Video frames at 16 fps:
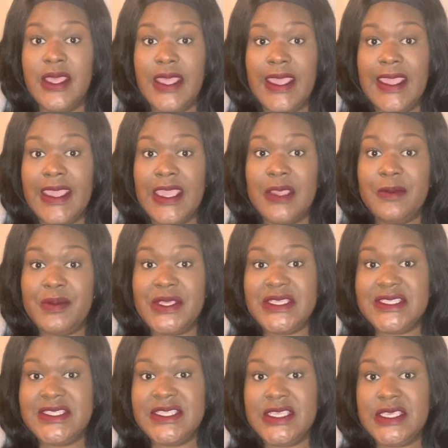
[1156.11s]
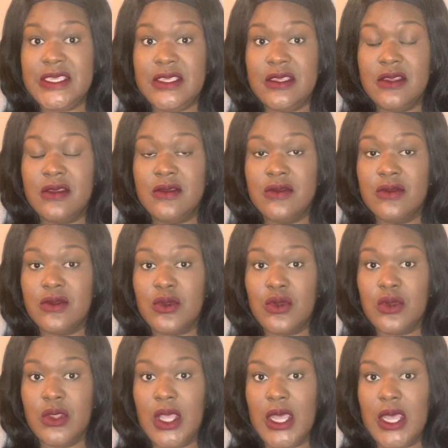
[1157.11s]
AAPC
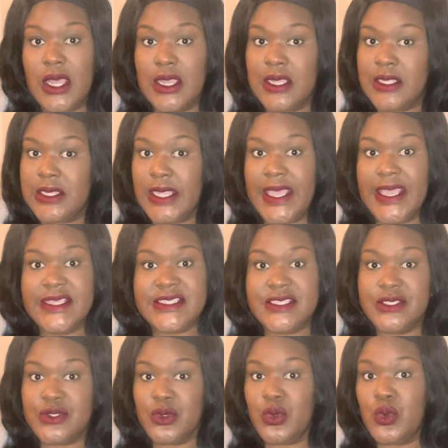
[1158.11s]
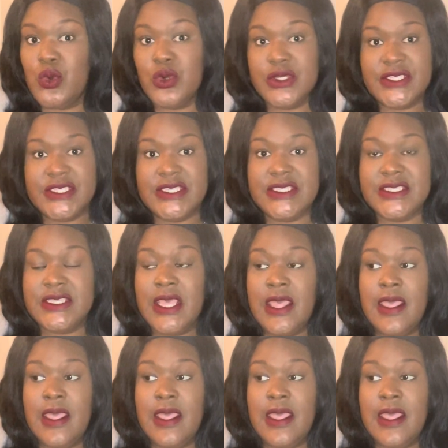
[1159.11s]
classes or courses.